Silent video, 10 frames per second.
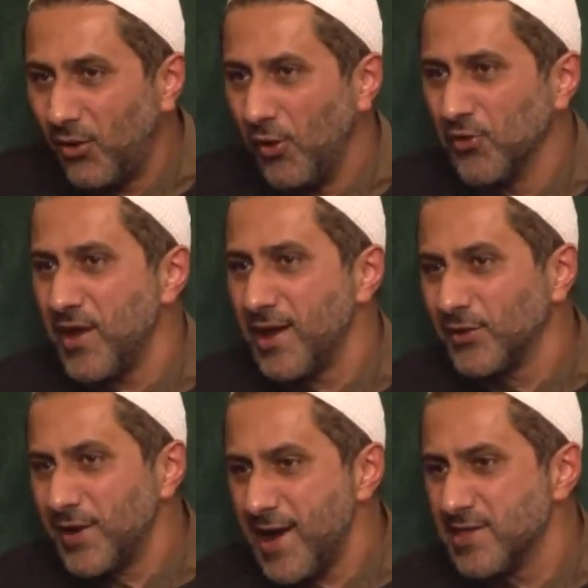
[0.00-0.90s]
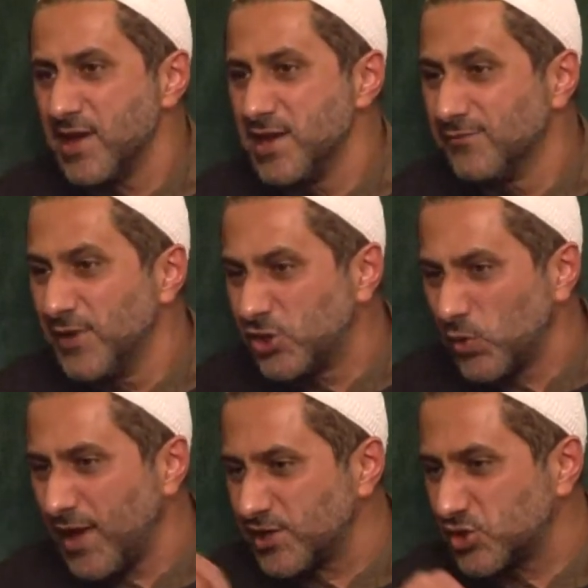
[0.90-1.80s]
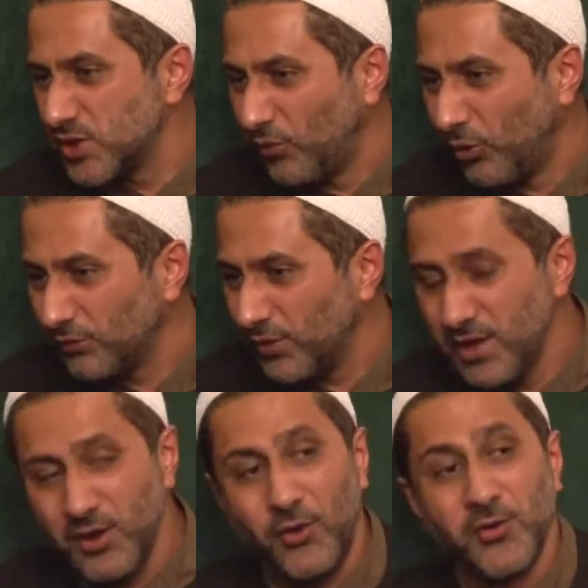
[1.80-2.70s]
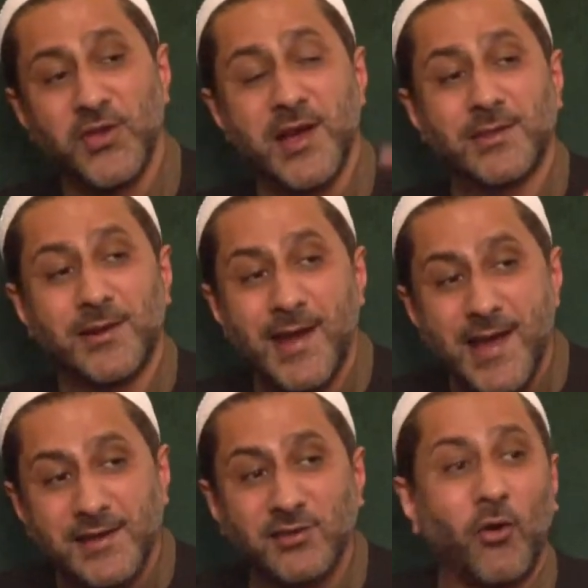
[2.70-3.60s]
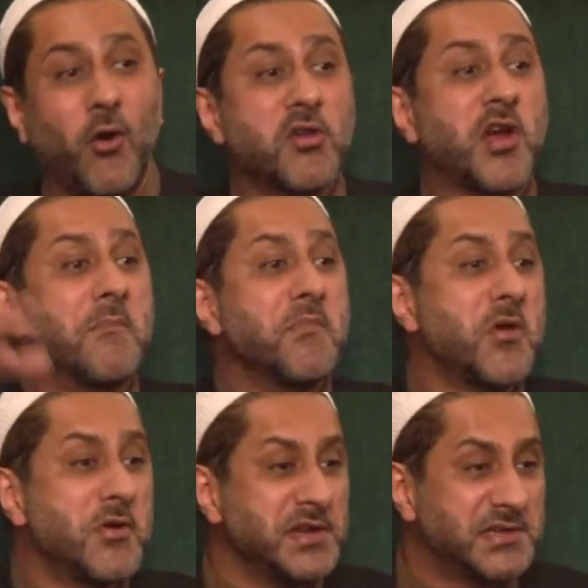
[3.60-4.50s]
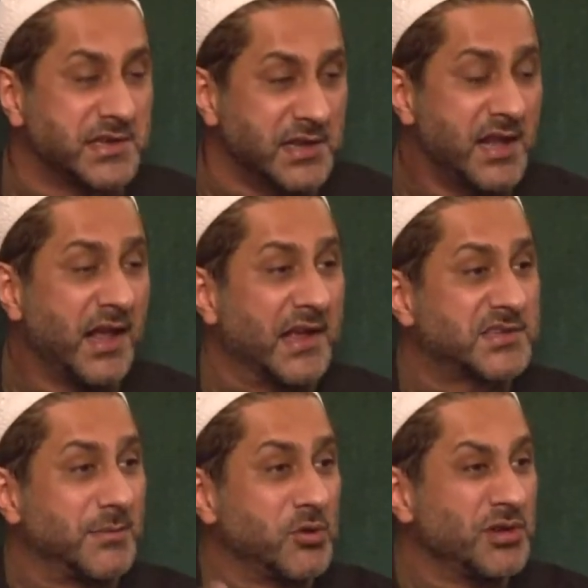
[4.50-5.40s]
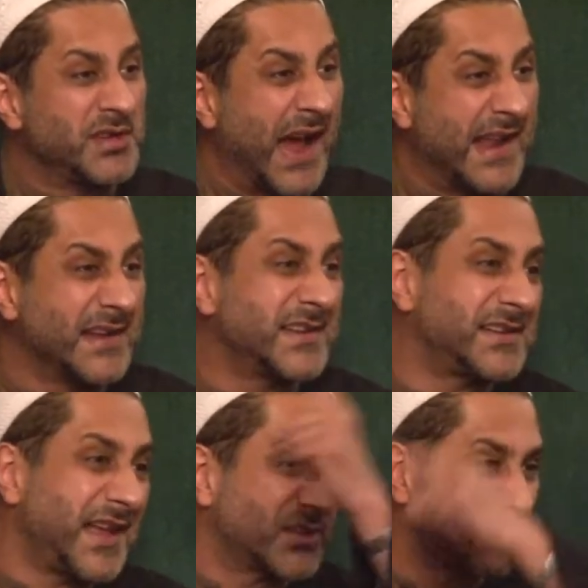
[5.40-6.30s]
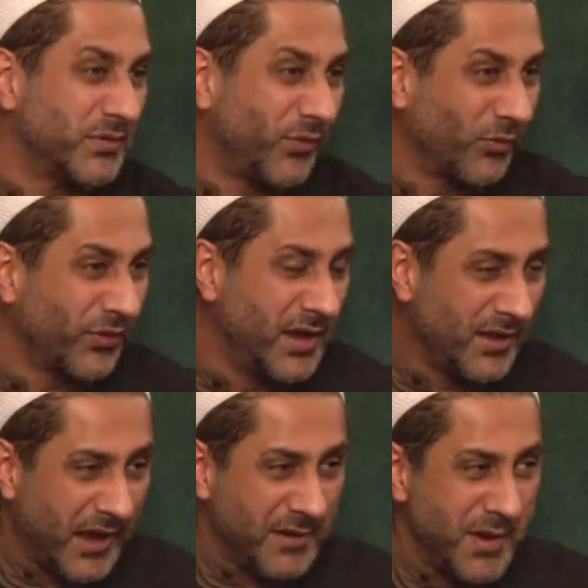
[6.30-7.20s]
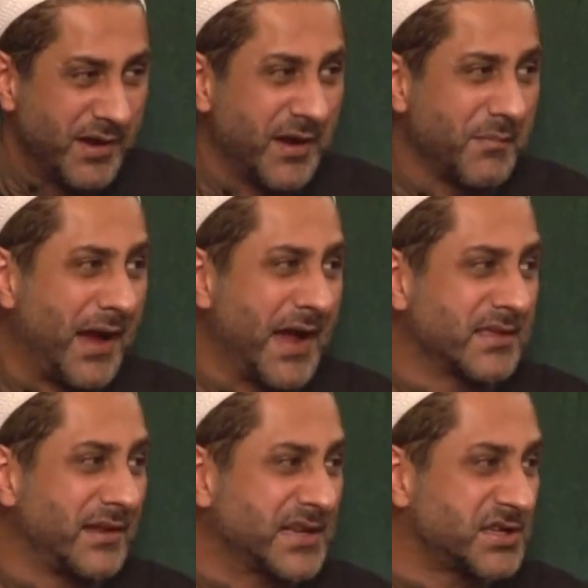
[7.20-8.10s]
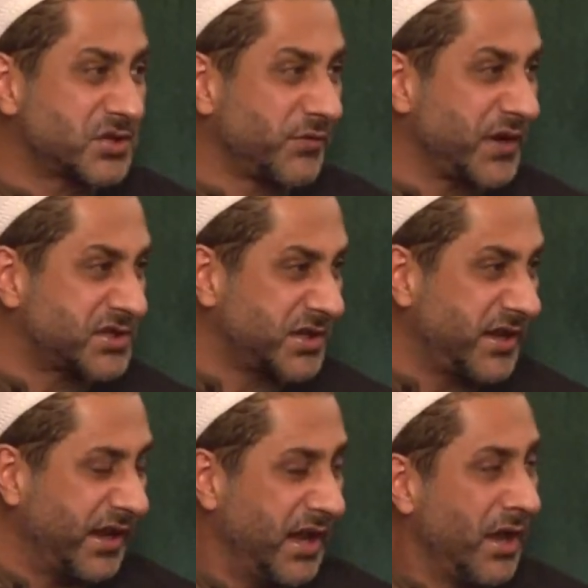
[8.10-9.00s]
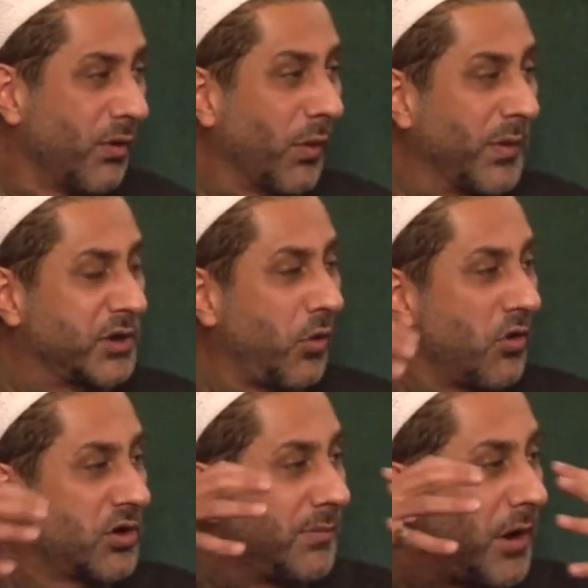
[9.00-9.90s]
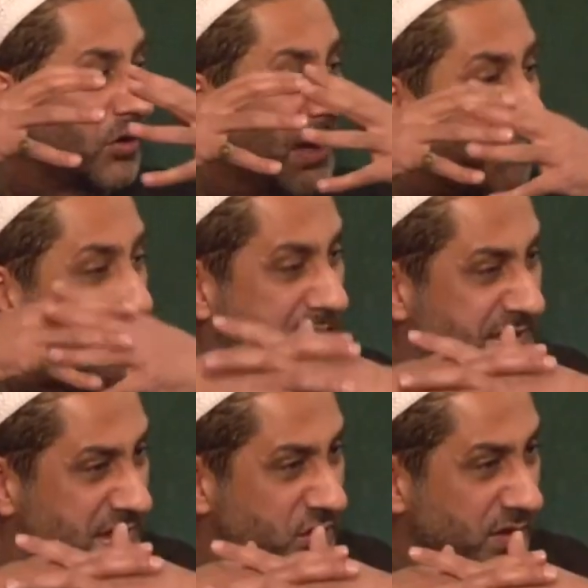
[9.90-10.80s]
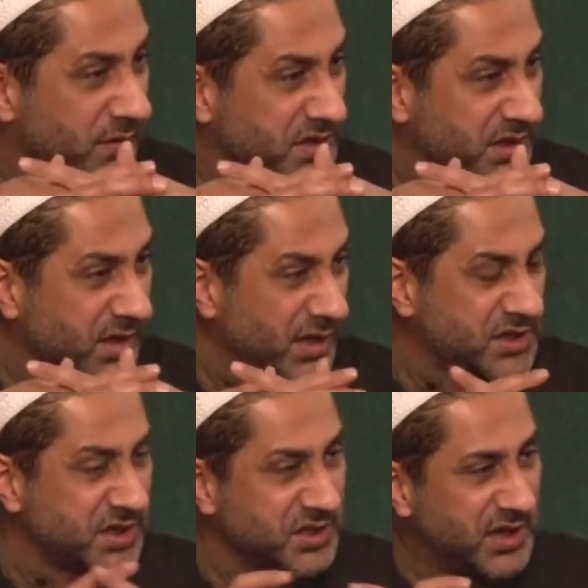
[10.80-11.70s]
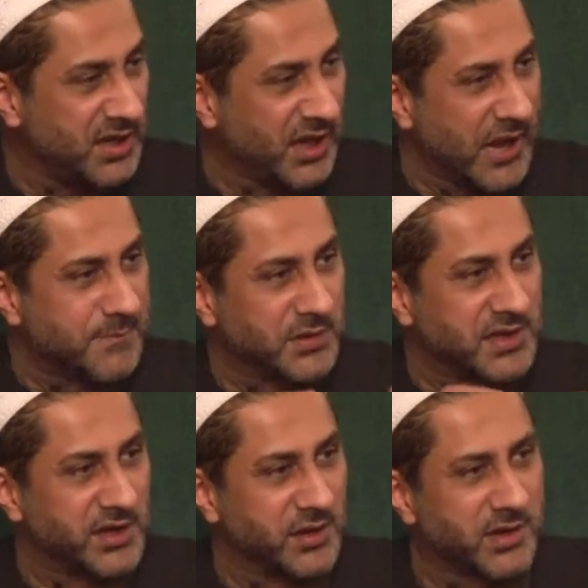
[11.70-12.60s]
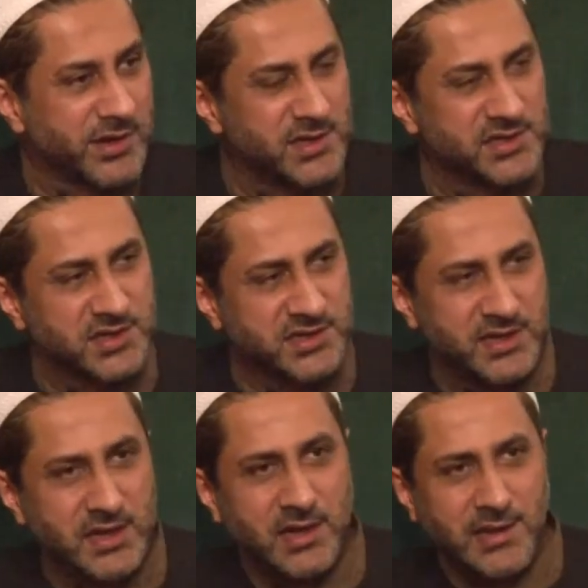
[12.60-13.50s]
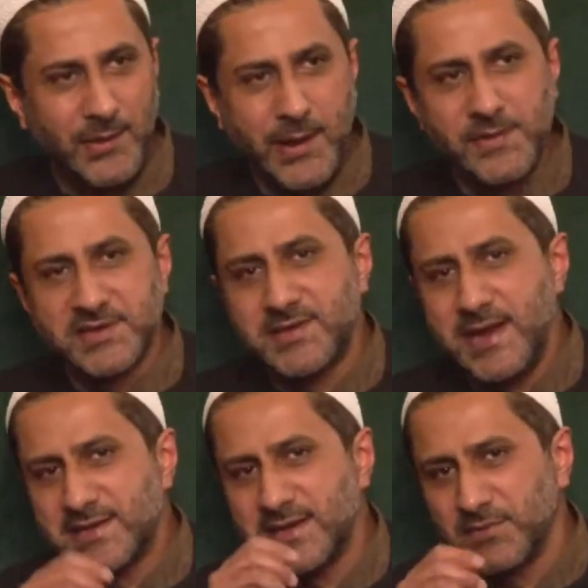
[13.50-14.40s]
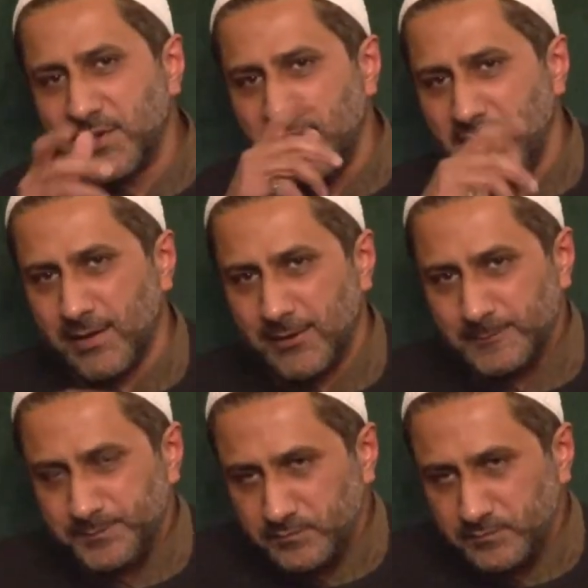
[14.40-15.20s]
On the other hand, the individual has to evolve. On the other hand, the whole community, as community identity, has to evolve. And bear in mind the lectures of yesterday where we talked about embracing universal cultures and particular cultures. Now I will say something here